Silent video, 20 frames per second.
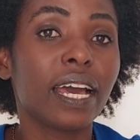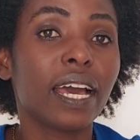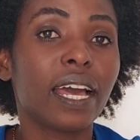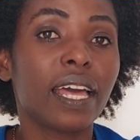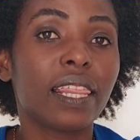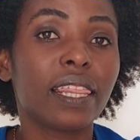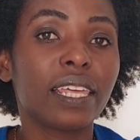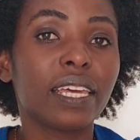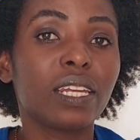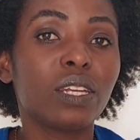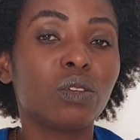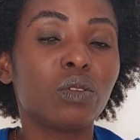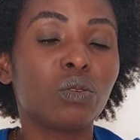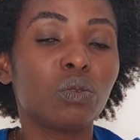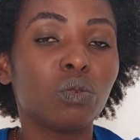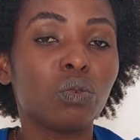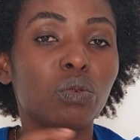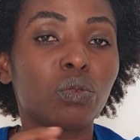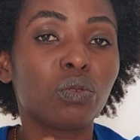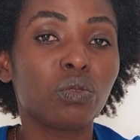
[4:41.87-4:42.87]
and then
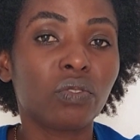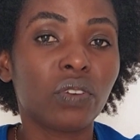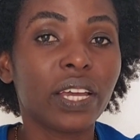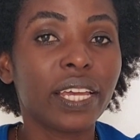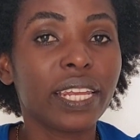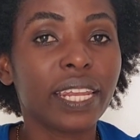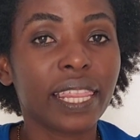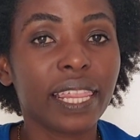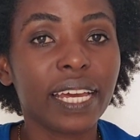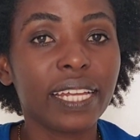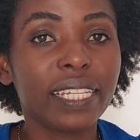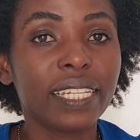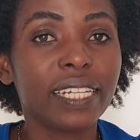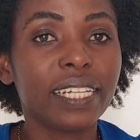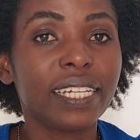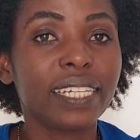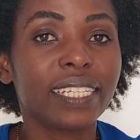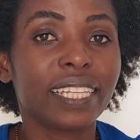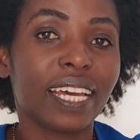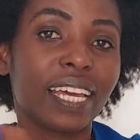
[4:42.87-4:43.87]
you find that
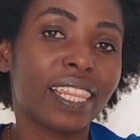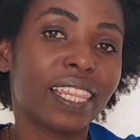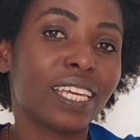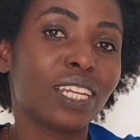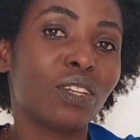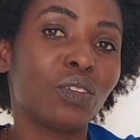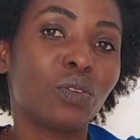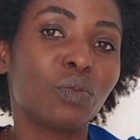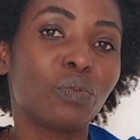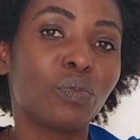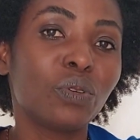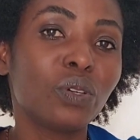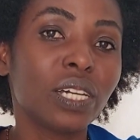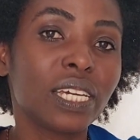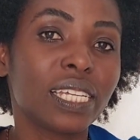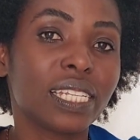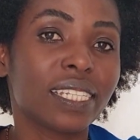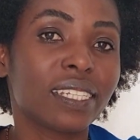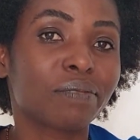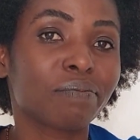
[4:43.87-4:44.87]
date and then you
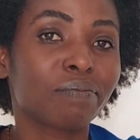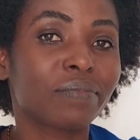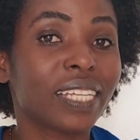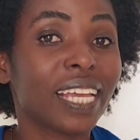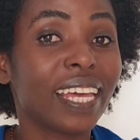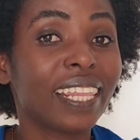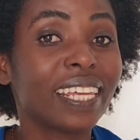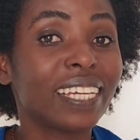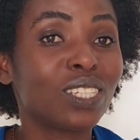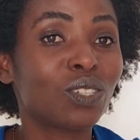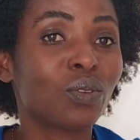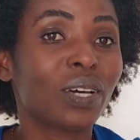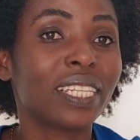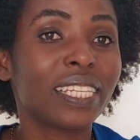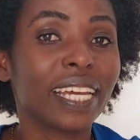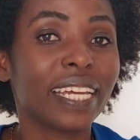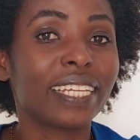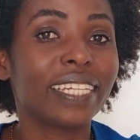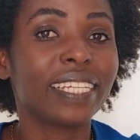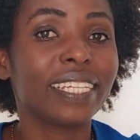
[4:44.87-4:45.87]
book it. And that's
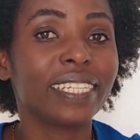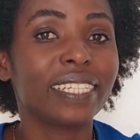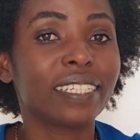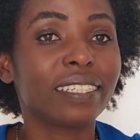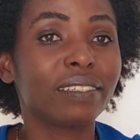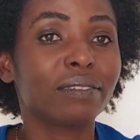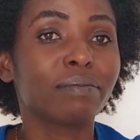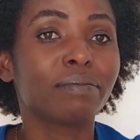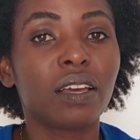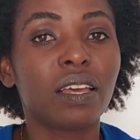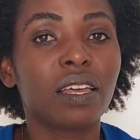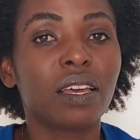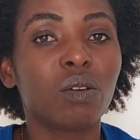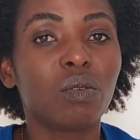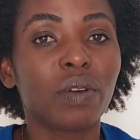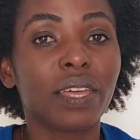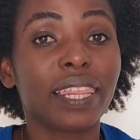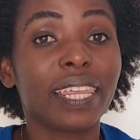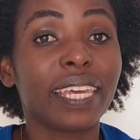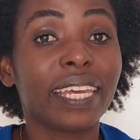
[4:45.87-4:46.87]
what I did
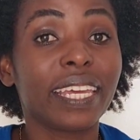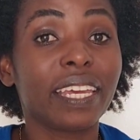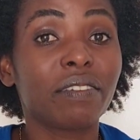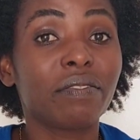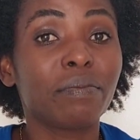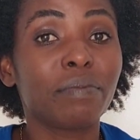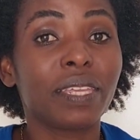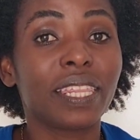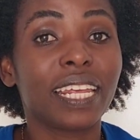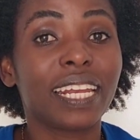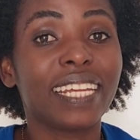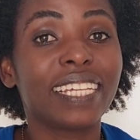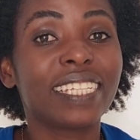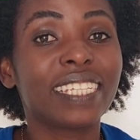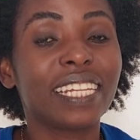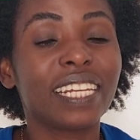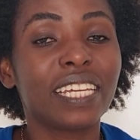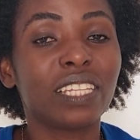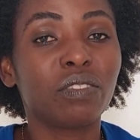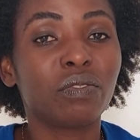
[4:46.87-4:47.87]
when they gave me the
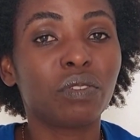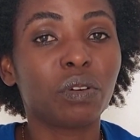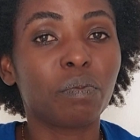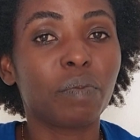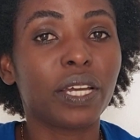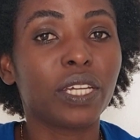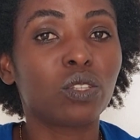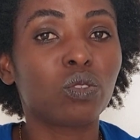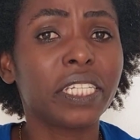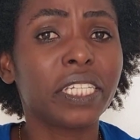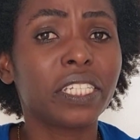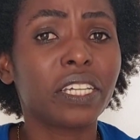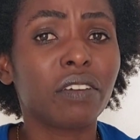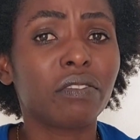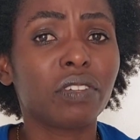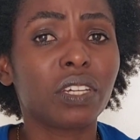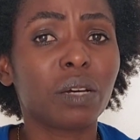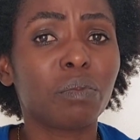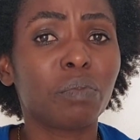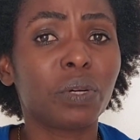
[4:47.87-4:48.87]
next date for my
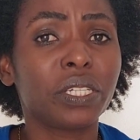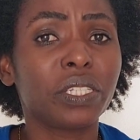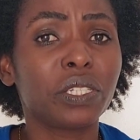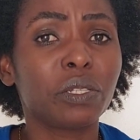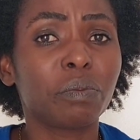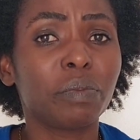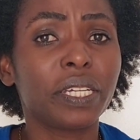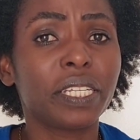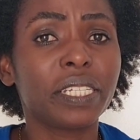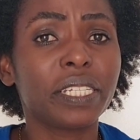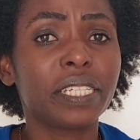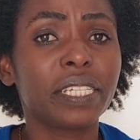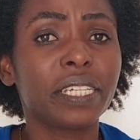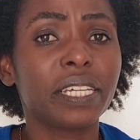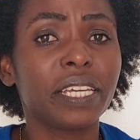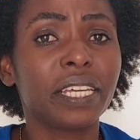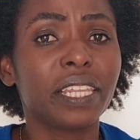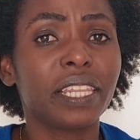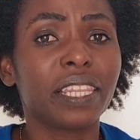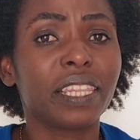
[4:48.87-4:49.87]
interview appointment.
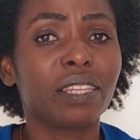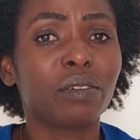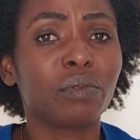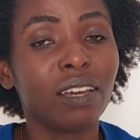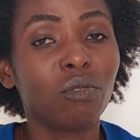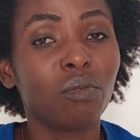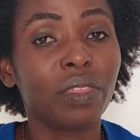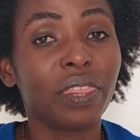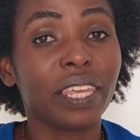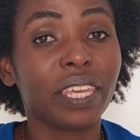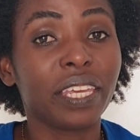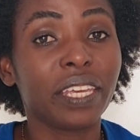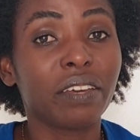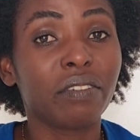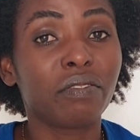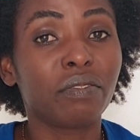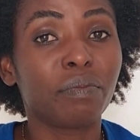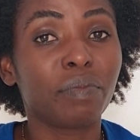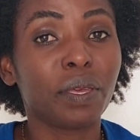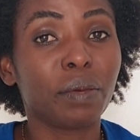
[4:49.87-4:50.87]
When they
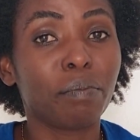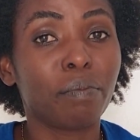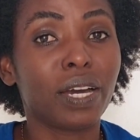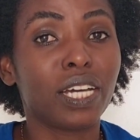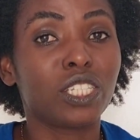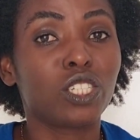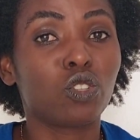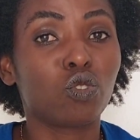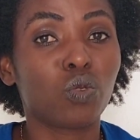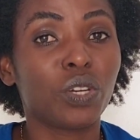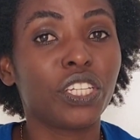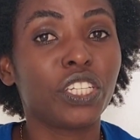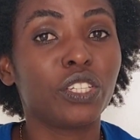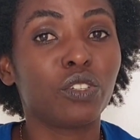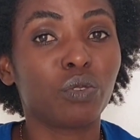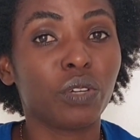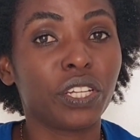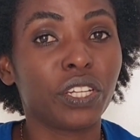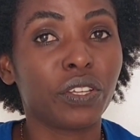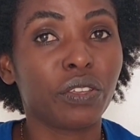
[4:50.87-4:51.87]
gave me March
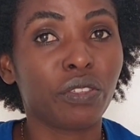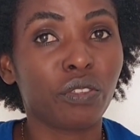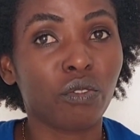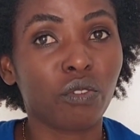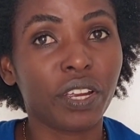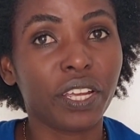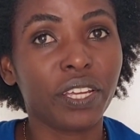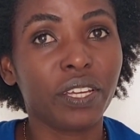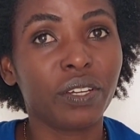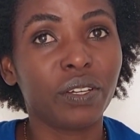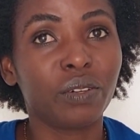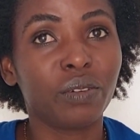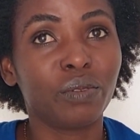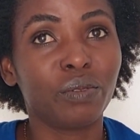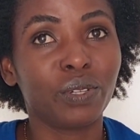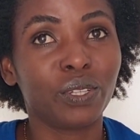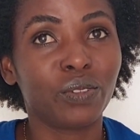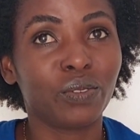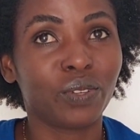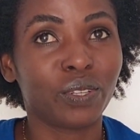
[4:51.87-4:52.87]
2023,
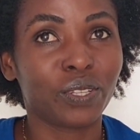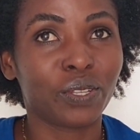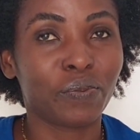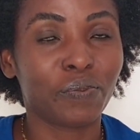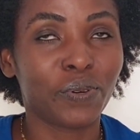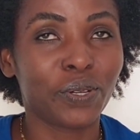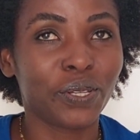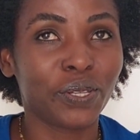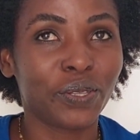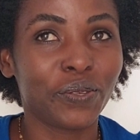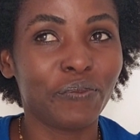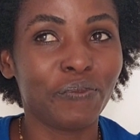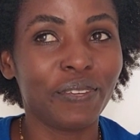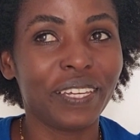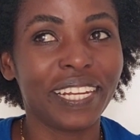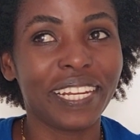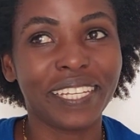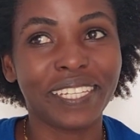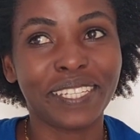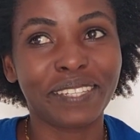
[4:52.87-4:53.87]
which was supposed to
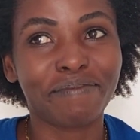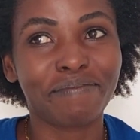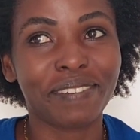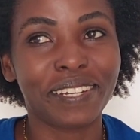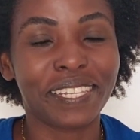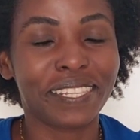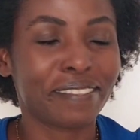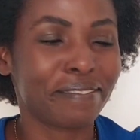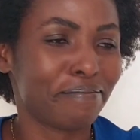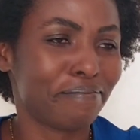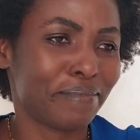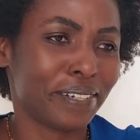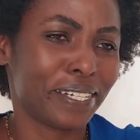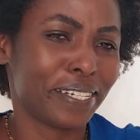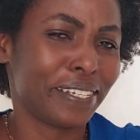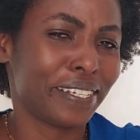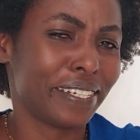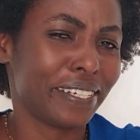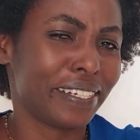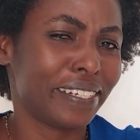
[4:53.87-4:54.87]
be last month,
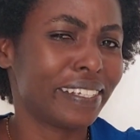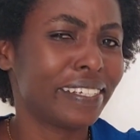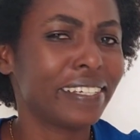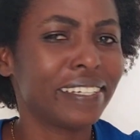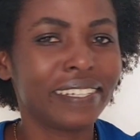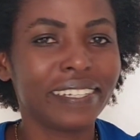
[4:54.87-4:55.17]
imagine,